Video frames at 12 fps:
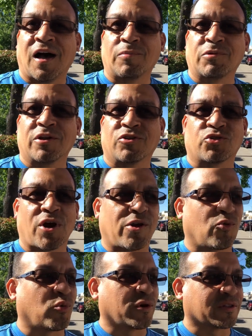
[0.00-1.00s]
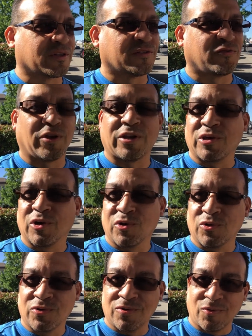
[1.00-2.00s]
I'm gonna try to work this
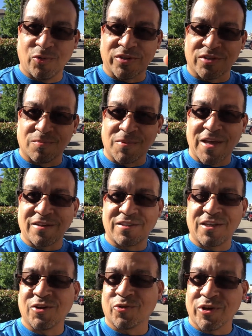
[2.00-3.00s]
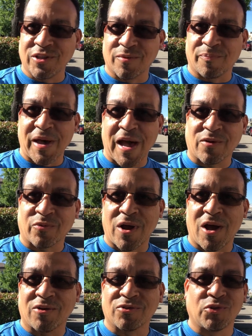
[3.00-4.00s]
video with some nice scenery in the
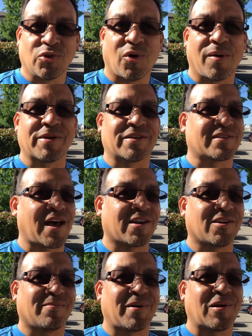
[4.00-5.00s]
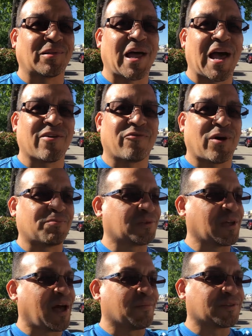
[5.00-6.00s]
background. You know, I'm excited about life.
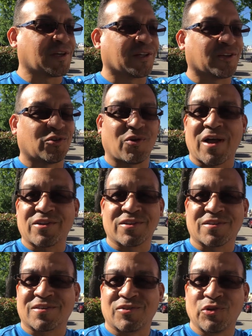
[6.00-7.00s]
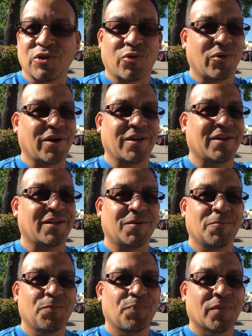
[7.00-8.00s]
I'm telling you, I just, you know what?
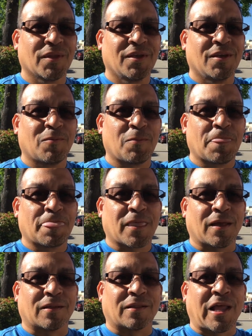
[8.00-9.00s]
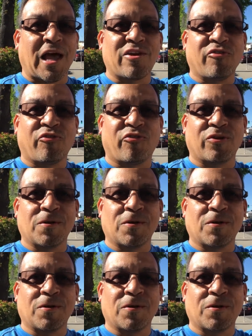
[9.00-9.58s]
Life